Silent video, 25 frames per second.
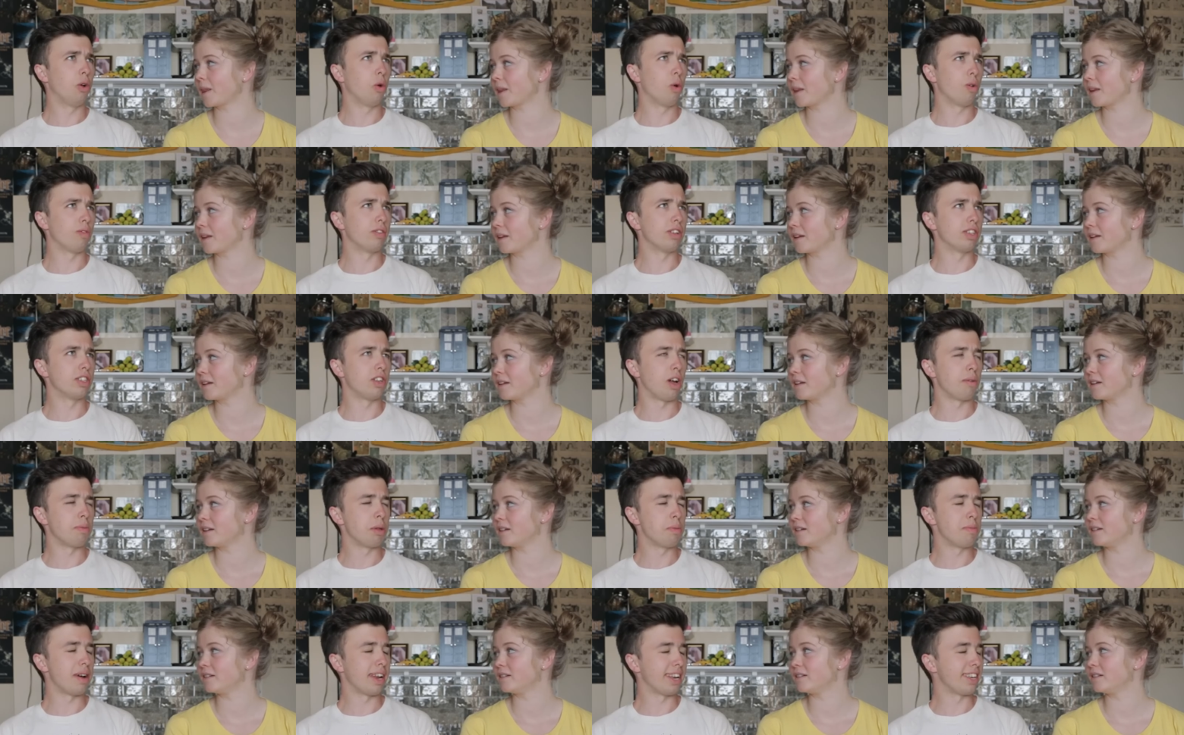Speaker 1: in awe of the
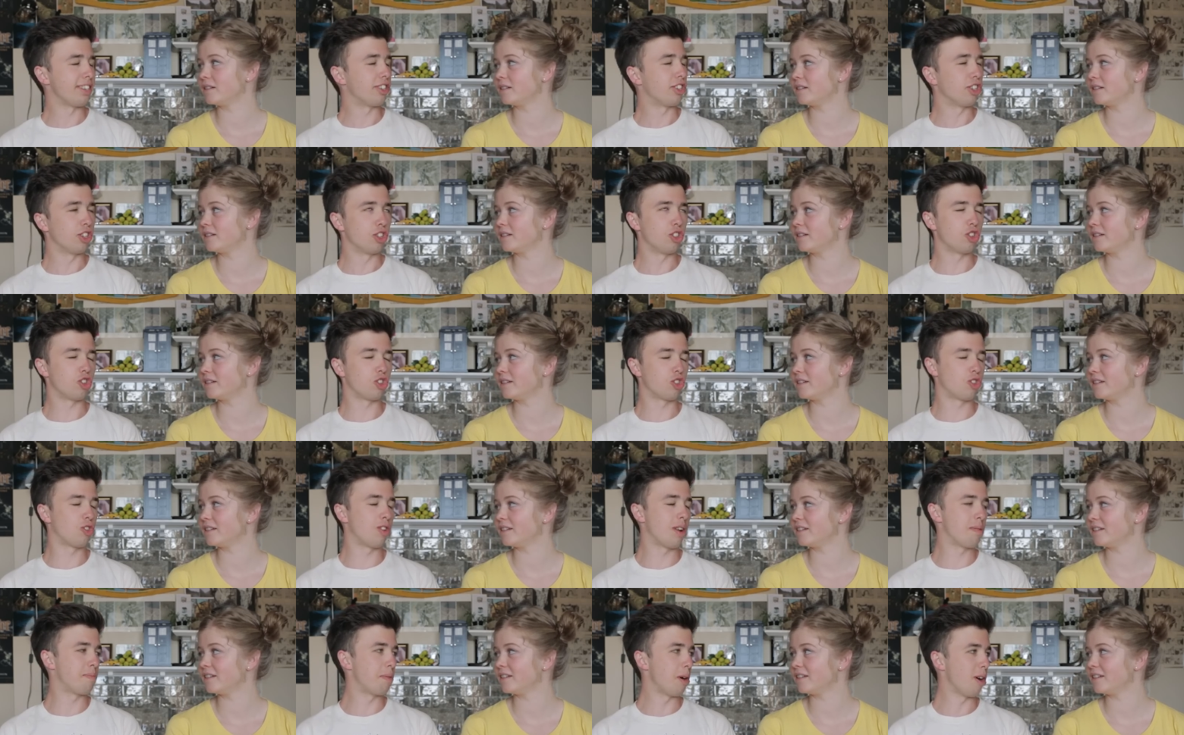time you managed to
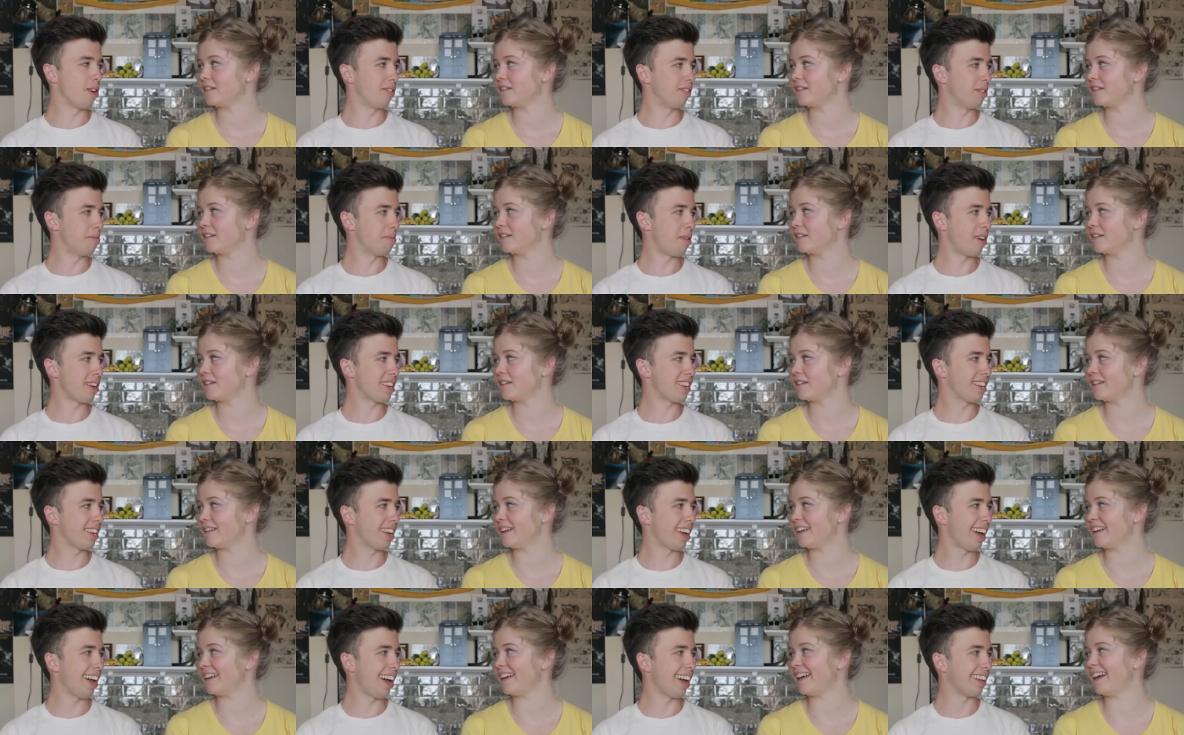trip over my
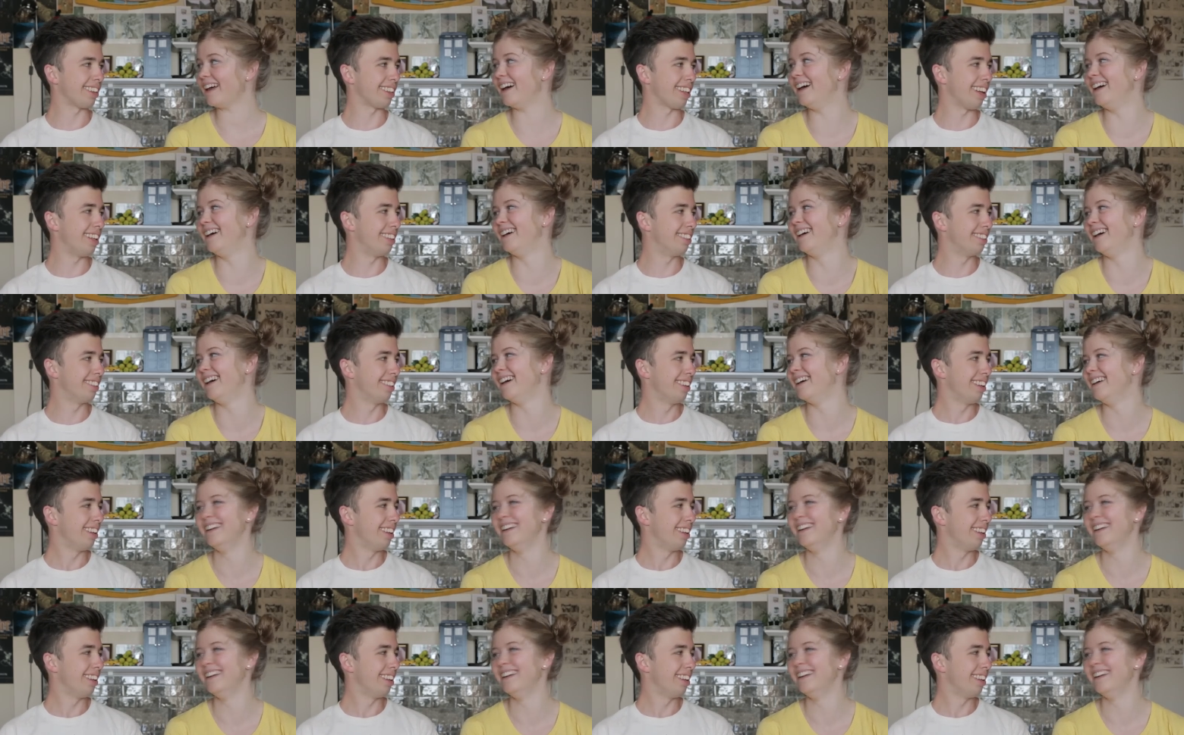cat and...